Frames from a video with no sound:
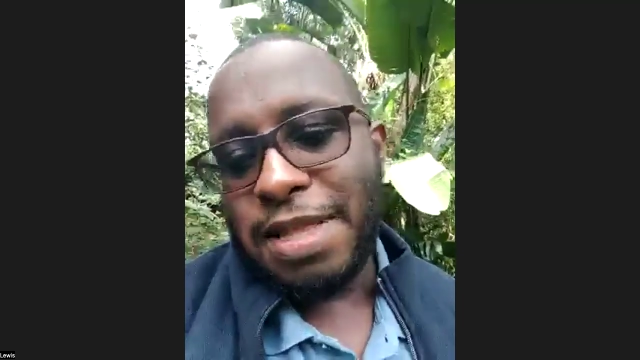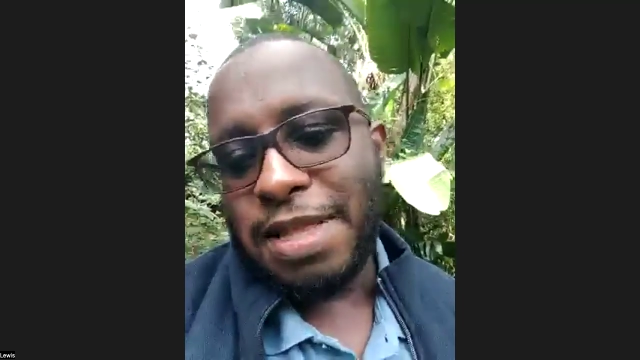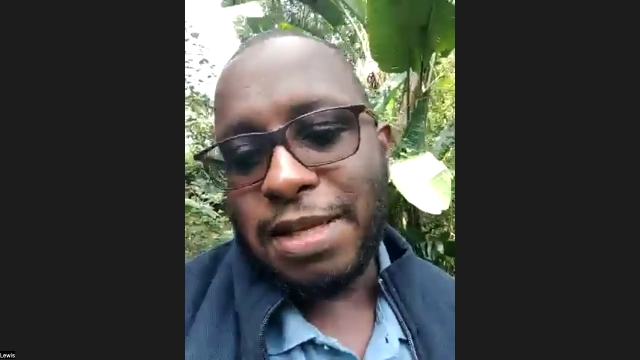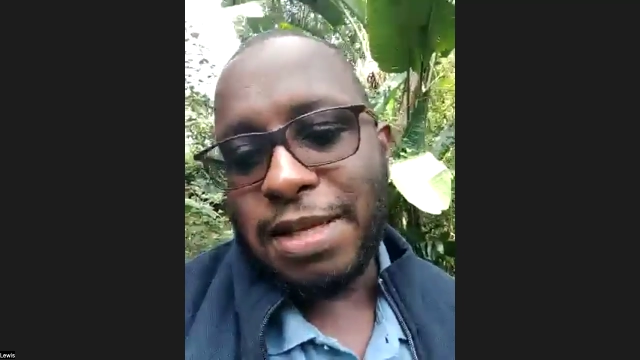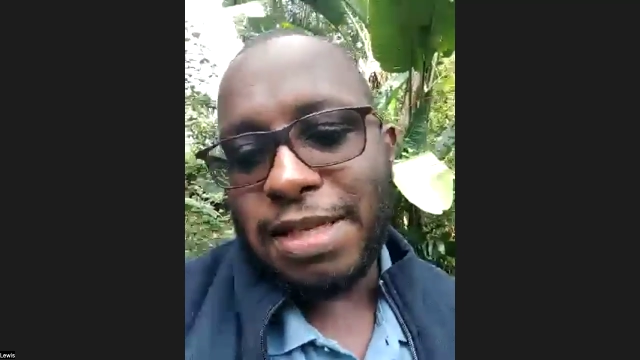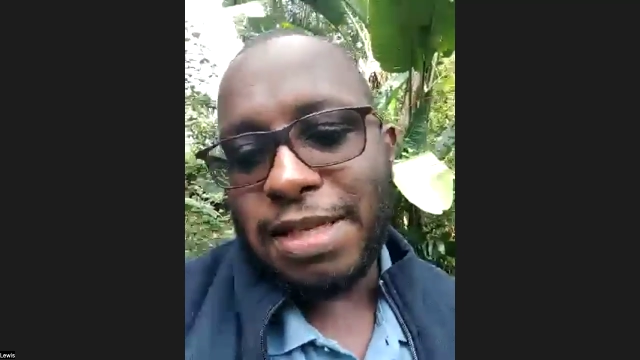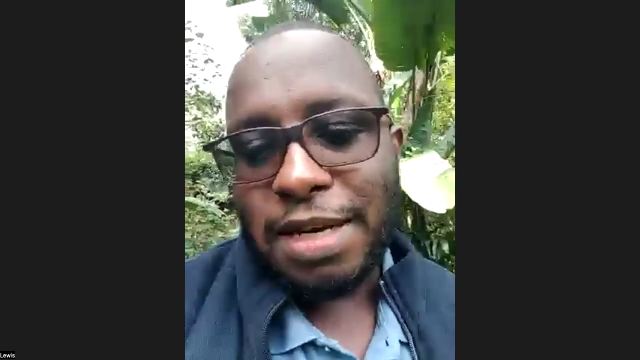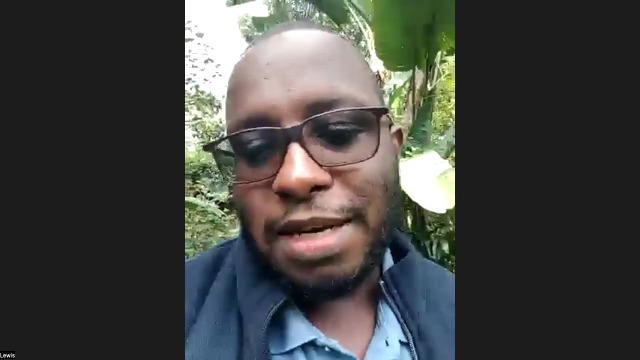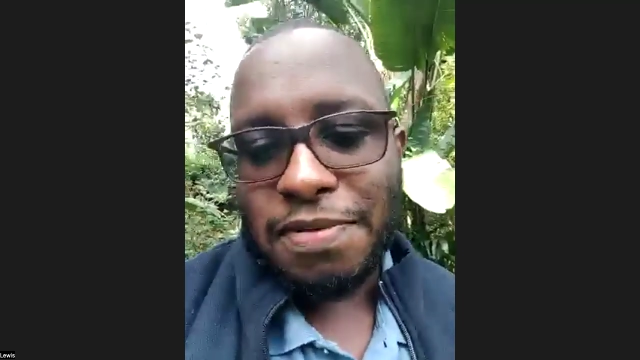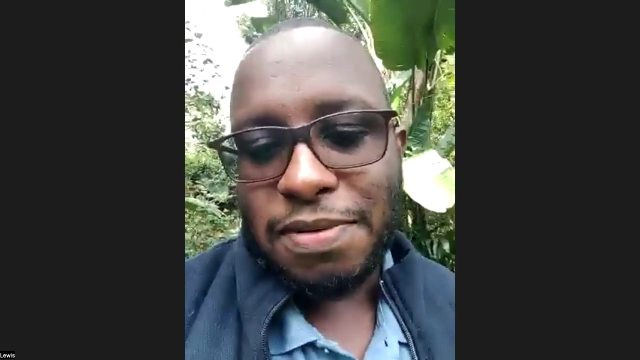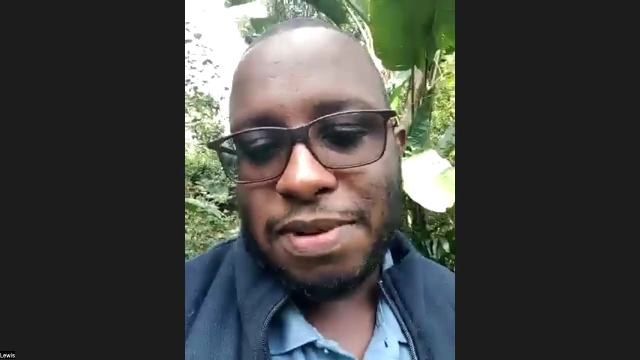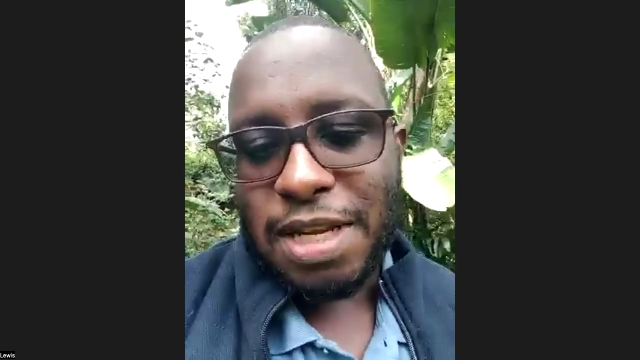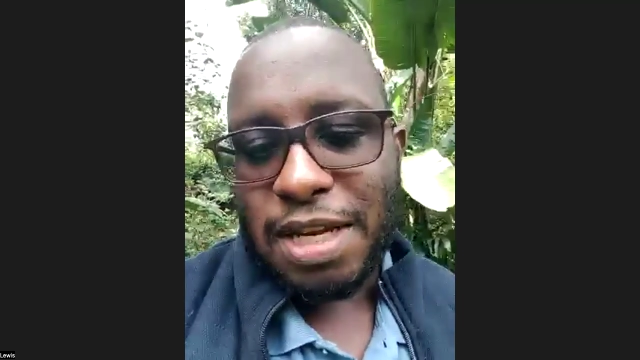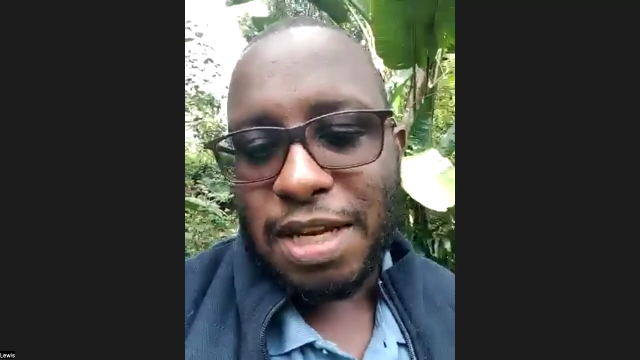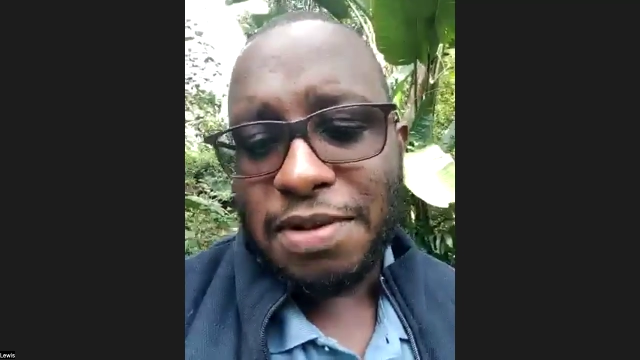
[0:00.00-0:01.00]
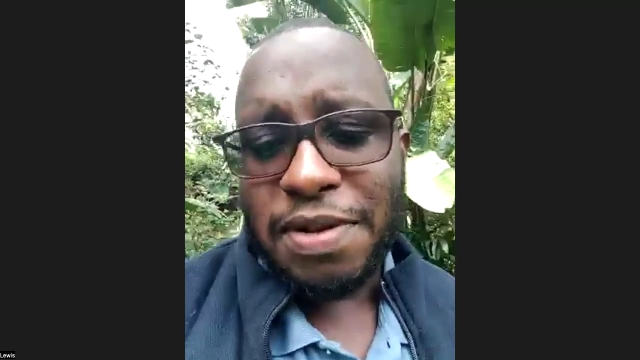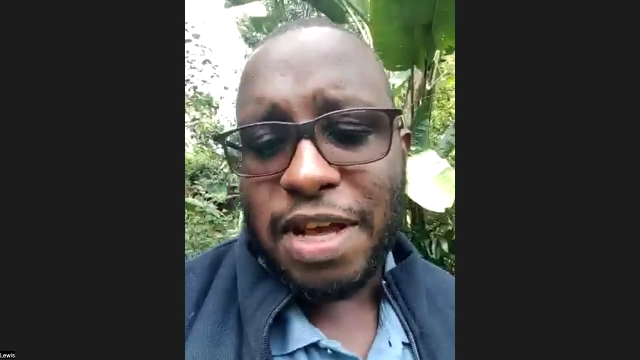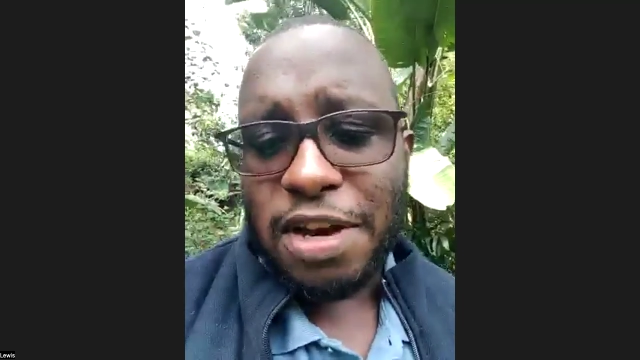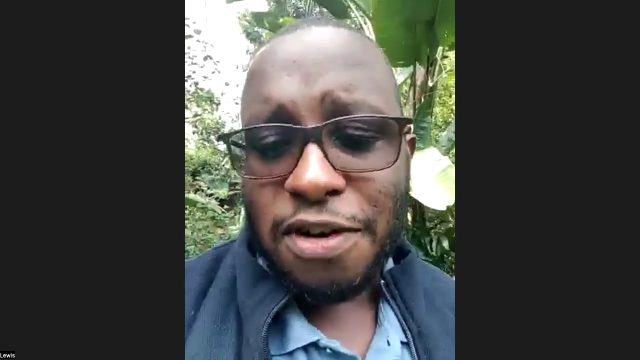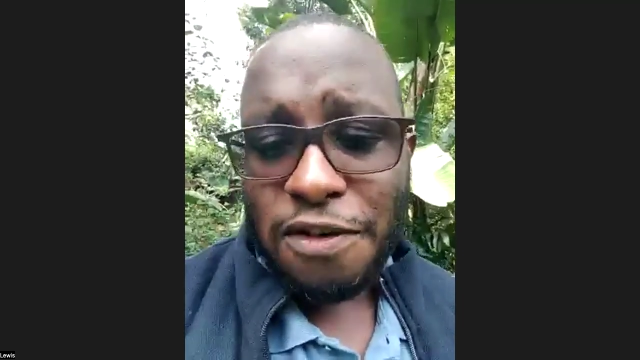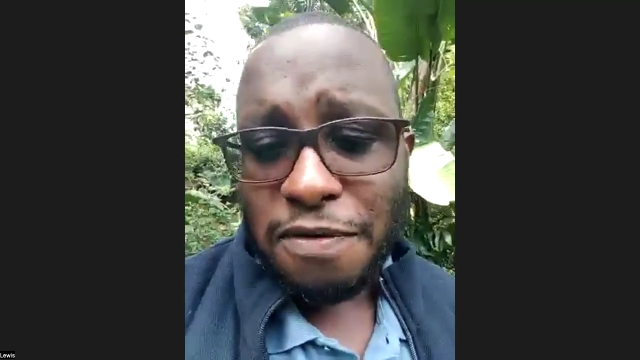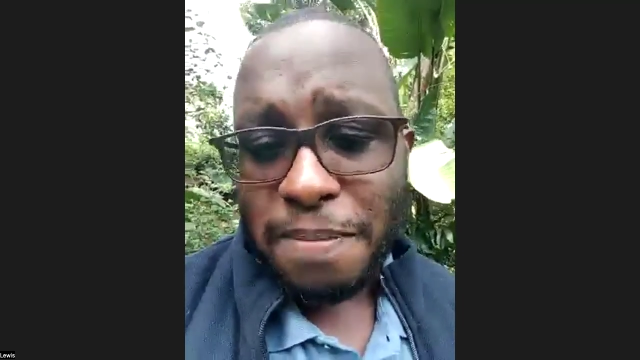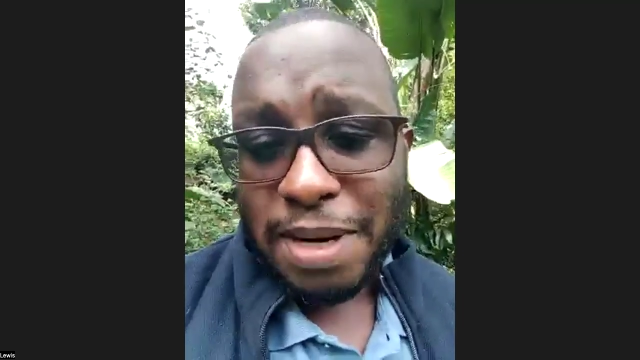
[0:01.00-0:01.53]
the certificate of